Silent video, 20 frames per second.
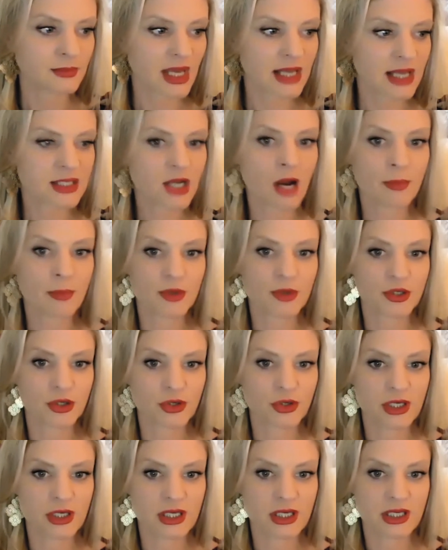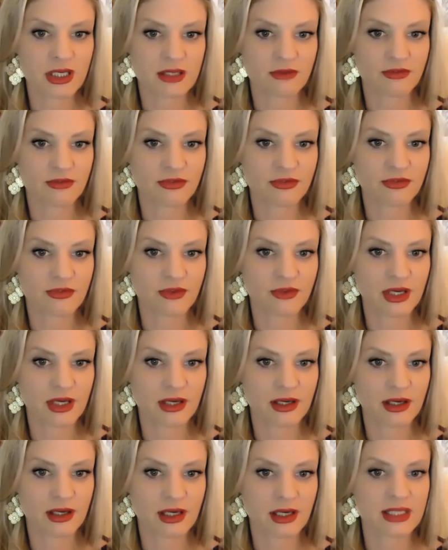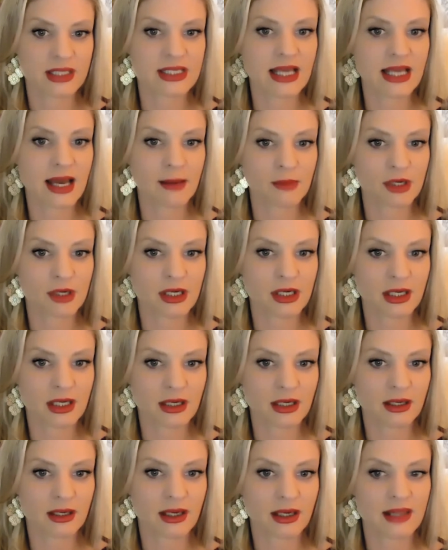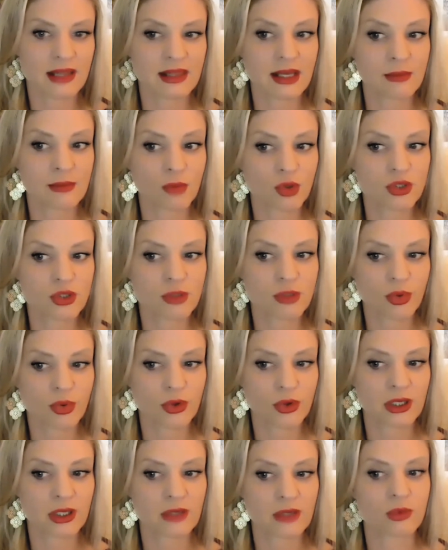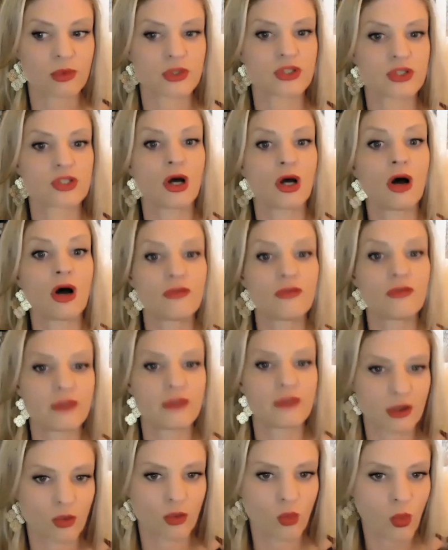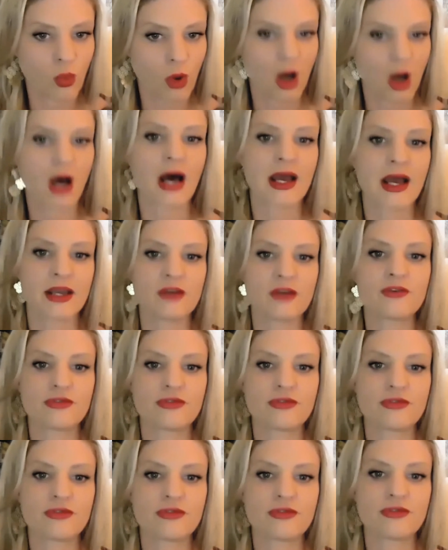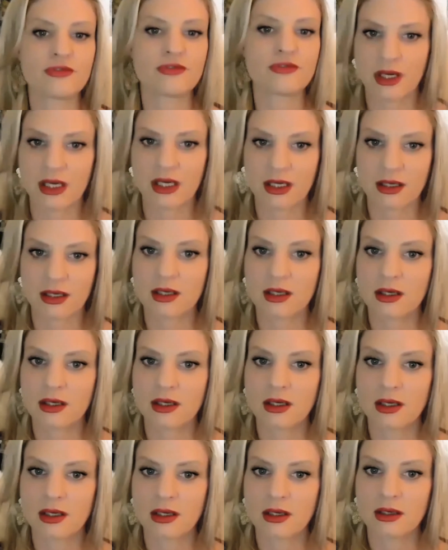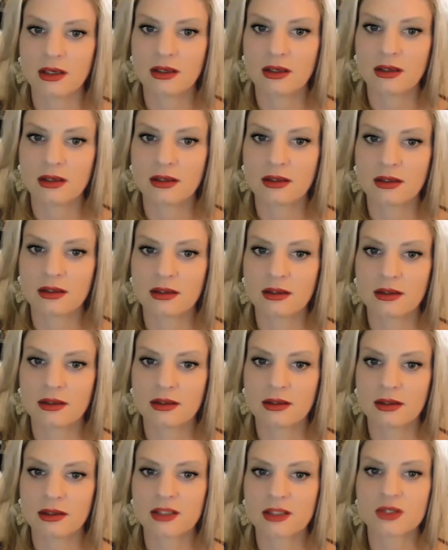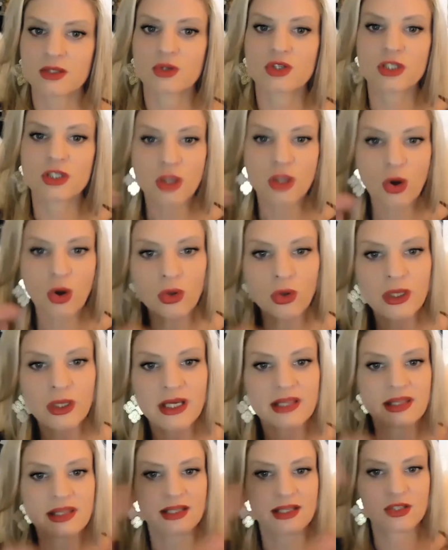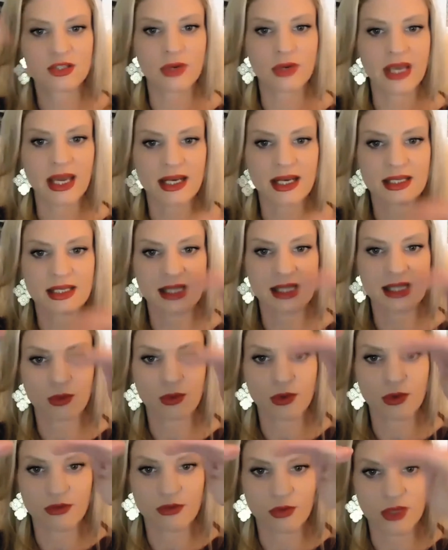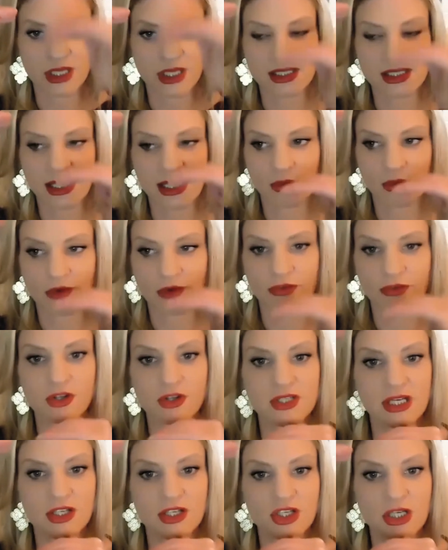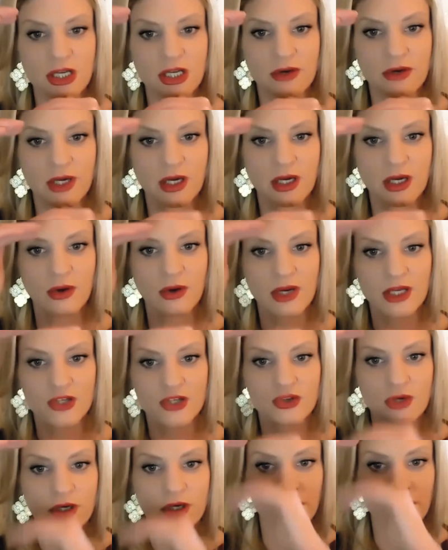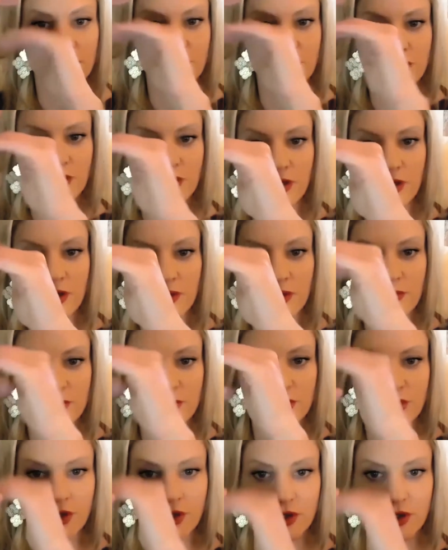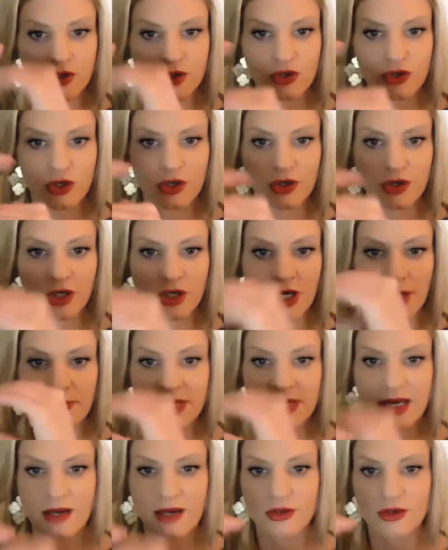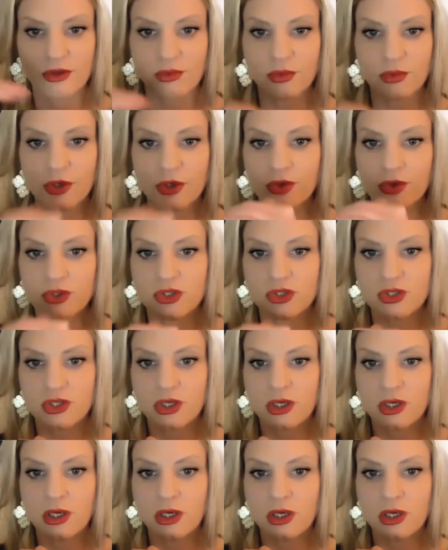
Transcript: as opportunities of examining and then most importantly, resolving why you feel that way. And so slowly, like, so again, it's that reverse engineering. Okay, trigger, you come down to the roots